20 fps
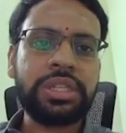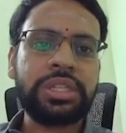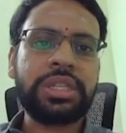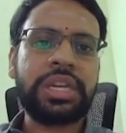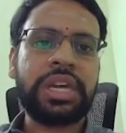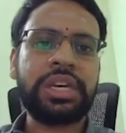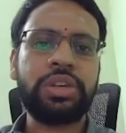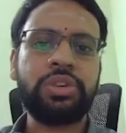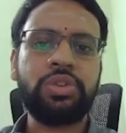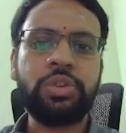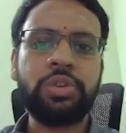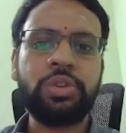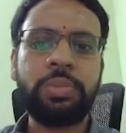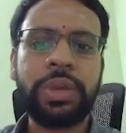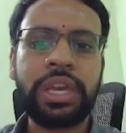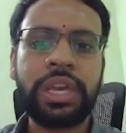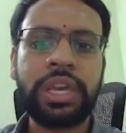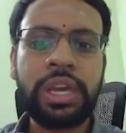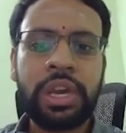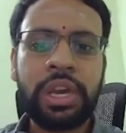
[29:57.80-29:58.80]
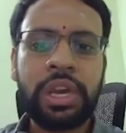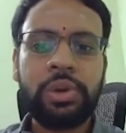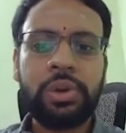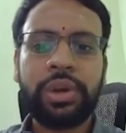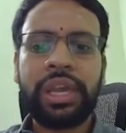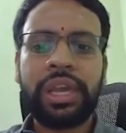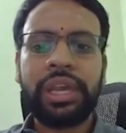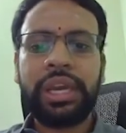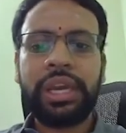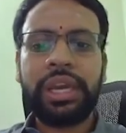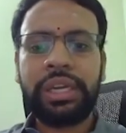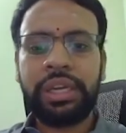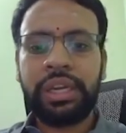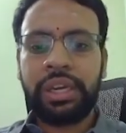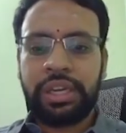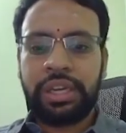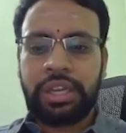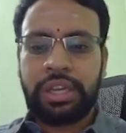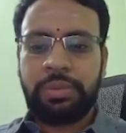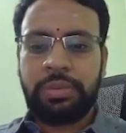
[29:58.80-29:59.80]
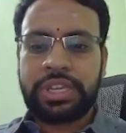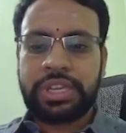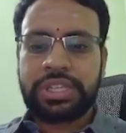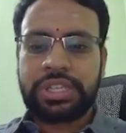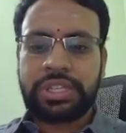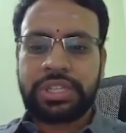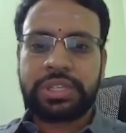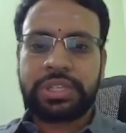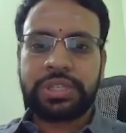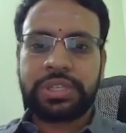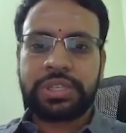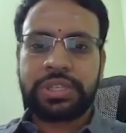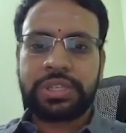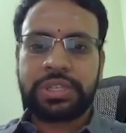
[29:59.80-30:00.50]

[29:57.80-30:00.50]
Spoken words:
that you would be looking at images.